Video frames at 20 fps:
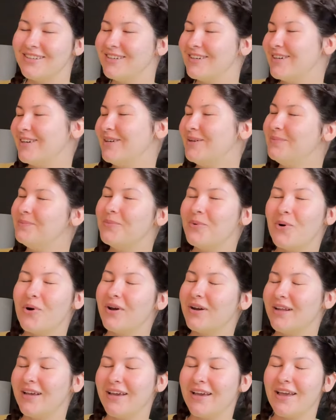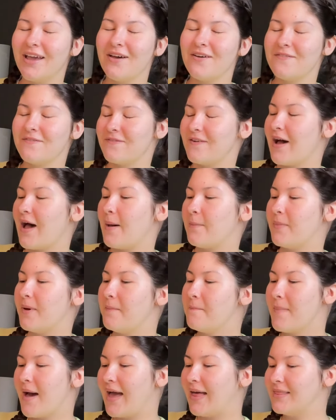Good morning from
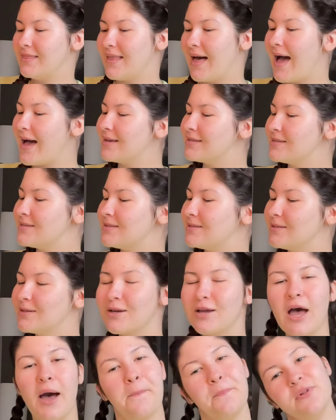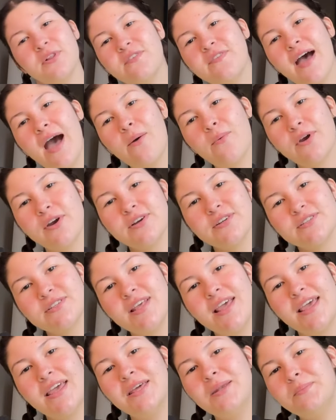my last couple of hours
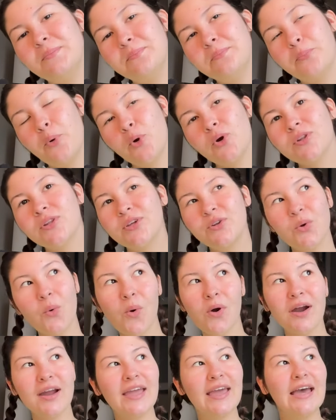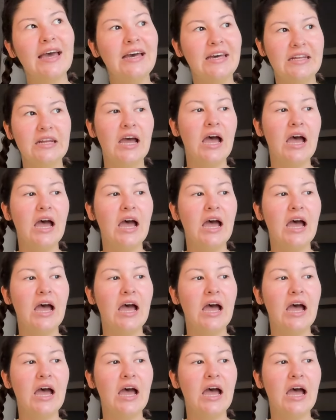in Portland, Oregon.